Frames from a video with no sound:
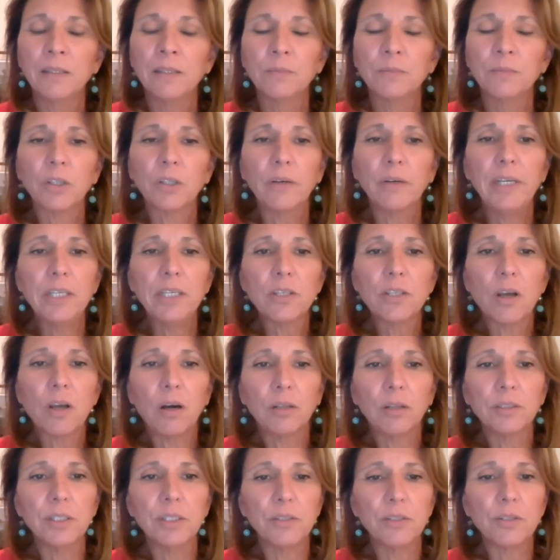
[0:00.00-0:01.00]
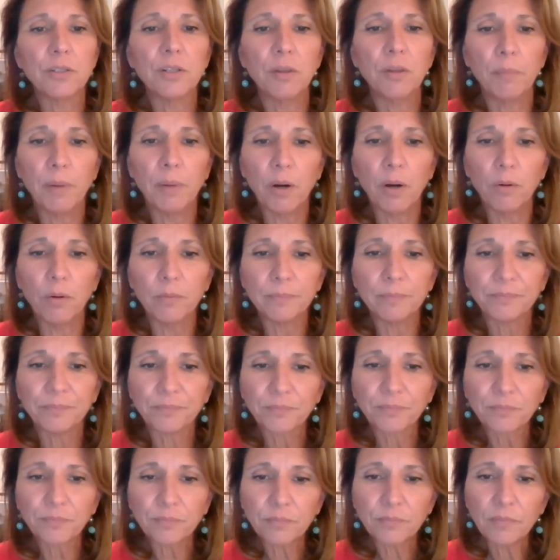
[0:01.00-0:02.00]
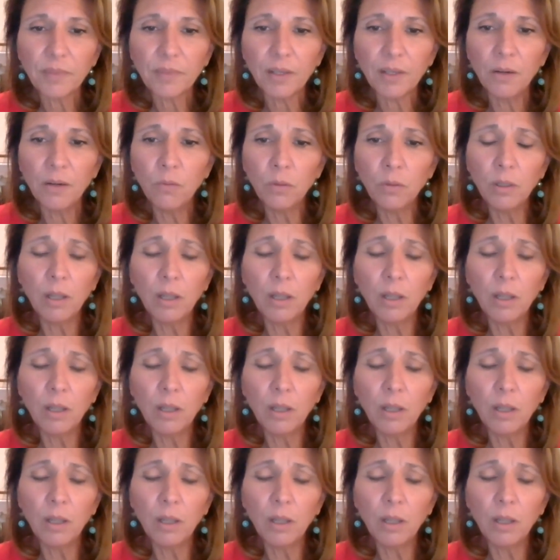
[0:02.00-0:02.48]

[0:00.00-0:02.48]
So he's hauled into the boat. Well,